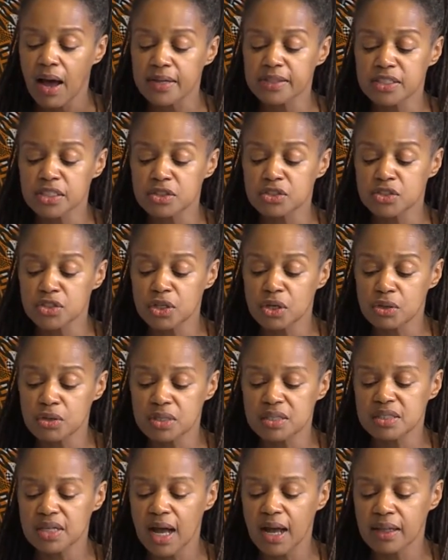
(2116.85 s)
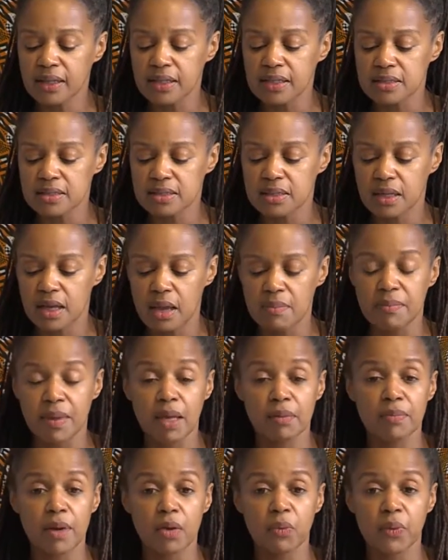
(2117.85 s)
I just chose silence and
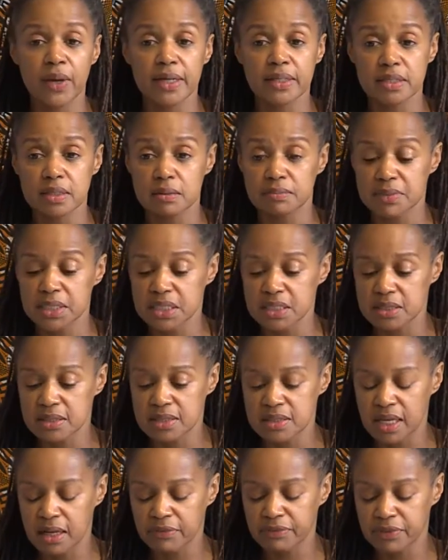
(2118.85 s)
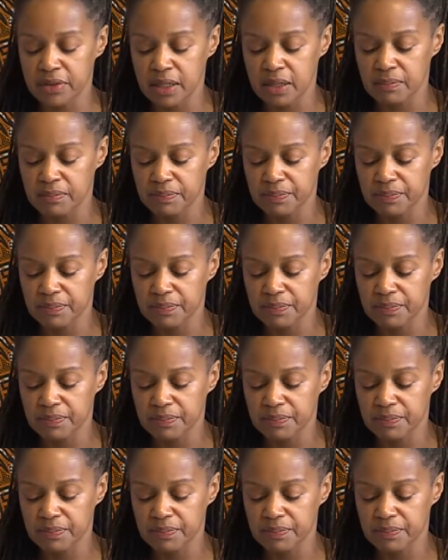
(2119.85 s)
made my way to the mission safely.